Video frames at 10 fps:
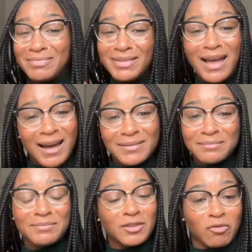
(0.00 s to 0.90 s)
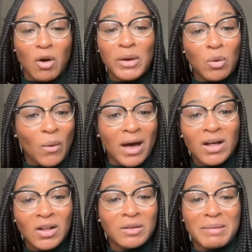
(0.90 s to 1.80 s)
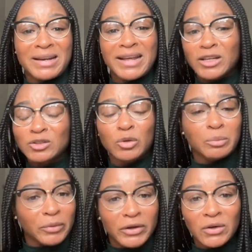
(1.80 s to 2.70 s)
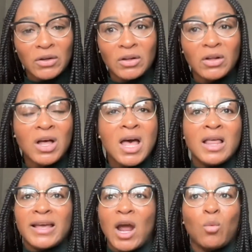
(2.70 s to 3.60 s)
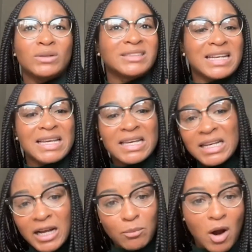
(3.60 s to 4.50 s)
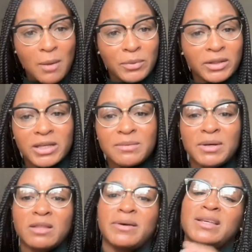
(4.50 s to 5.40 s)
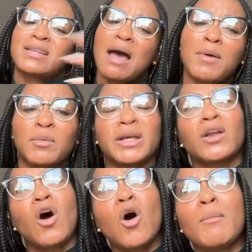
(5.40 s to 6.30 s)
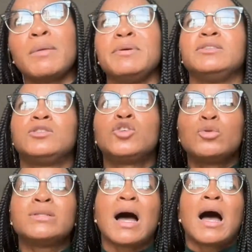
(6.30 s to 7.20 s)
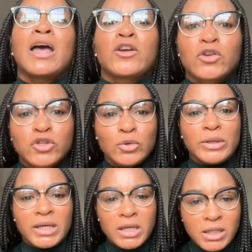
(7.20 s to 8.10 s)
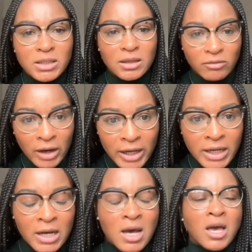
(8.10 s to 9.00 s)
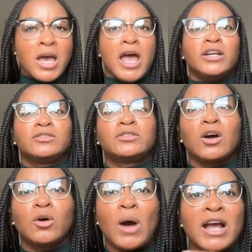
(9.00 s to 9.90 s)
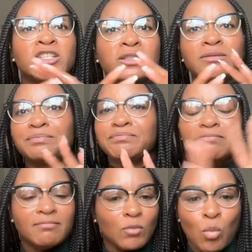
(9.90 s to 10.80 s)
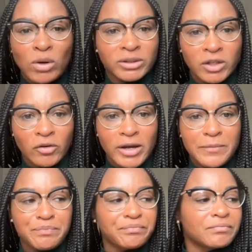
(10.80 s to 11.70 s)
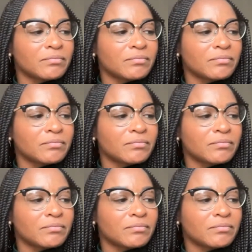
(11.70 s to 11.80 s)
not growing well. My nails were brittle. Like I wasn't eating properly because by the time I would get home, I'd be too tired to eat, right? And so I just wasn't great.